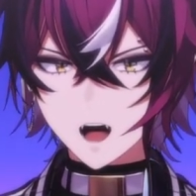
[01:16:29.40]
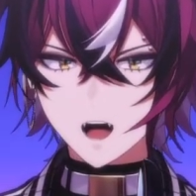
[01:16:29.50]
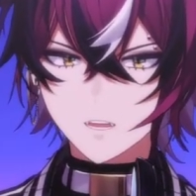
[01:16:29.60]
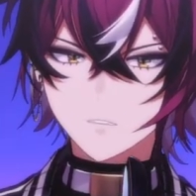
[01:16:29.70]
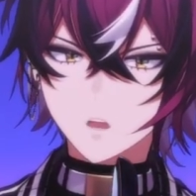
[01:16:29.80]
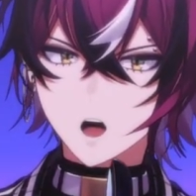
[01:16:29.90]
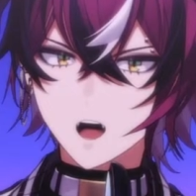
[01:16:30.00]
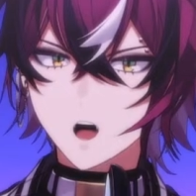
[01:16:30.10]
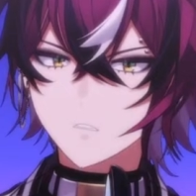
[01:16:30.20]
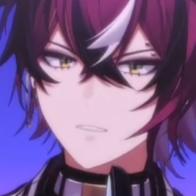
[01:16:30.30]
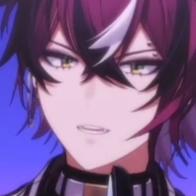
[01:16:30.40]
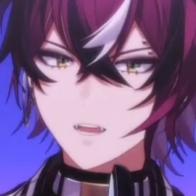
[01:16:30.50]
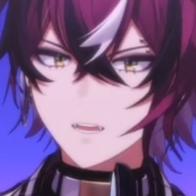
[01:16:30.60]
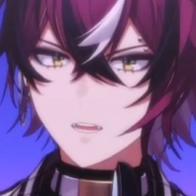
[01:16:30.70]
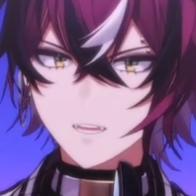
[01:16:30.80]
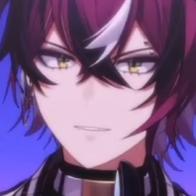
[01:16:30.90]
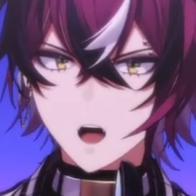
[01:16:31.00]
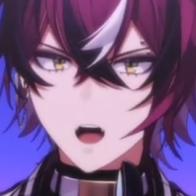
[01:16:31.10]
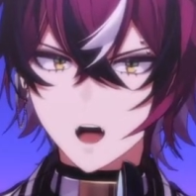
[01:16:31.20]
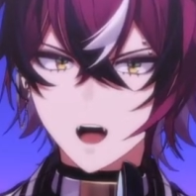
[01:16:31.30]
I will be serving
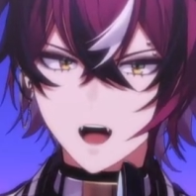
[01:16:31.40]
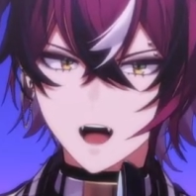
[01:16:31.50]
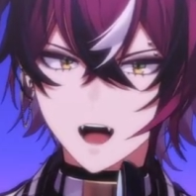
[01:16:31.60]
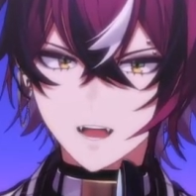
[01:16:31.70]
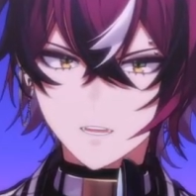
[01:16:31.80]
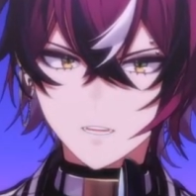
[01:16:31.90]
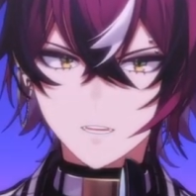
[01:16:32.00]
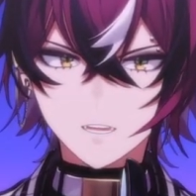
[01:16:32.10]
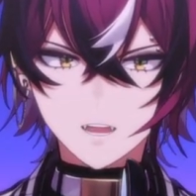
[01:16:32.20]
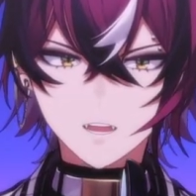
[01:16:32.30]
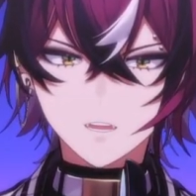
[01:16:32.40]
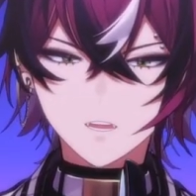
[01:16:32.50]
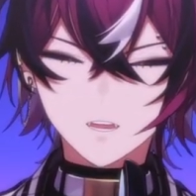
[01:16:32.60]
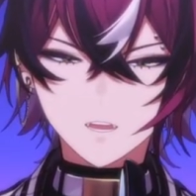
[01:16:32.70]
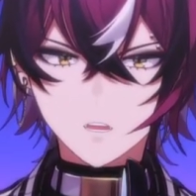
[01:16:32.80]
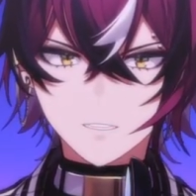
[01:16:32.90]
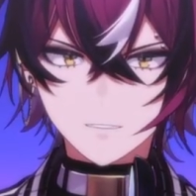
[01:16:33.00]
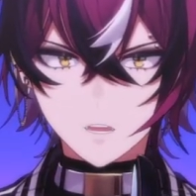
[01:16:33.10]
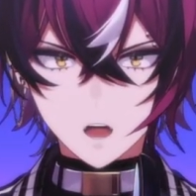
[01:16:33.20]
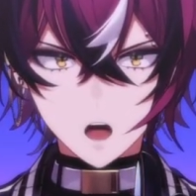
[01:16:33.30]
a traditional
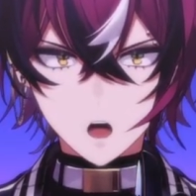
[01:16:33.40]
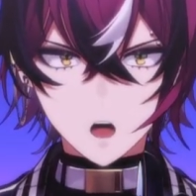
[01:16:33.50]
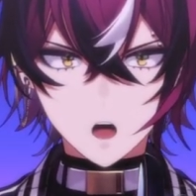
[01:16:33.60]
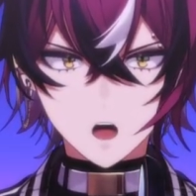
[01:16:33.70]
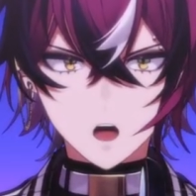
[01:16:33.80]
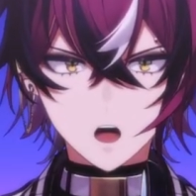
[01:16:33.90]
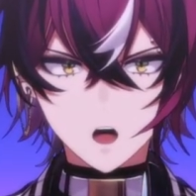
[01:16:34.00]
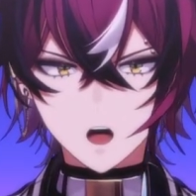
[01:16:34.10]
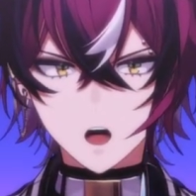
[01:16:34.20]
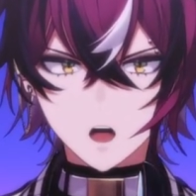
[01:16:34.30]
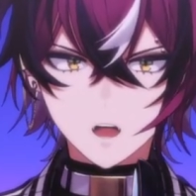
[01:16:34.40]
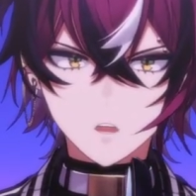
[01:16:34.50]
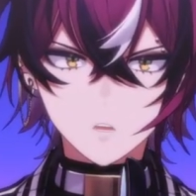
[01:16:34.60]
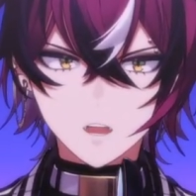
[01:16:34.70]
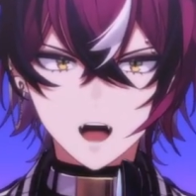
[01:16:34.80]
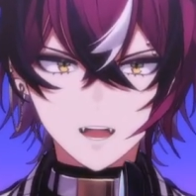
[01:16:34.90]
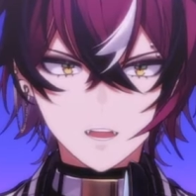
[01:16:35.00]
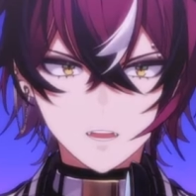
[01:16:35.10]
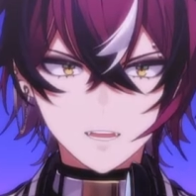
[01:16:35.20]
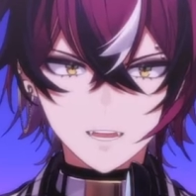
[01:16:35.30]
meal. You might know
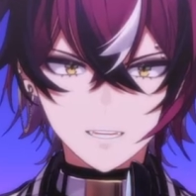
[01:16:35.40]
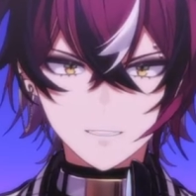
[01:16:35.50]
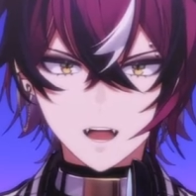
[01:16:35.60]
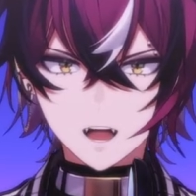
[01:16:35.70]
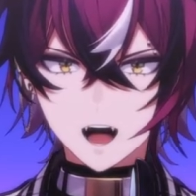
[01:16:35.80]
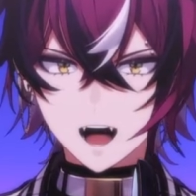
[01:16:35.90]
this meal as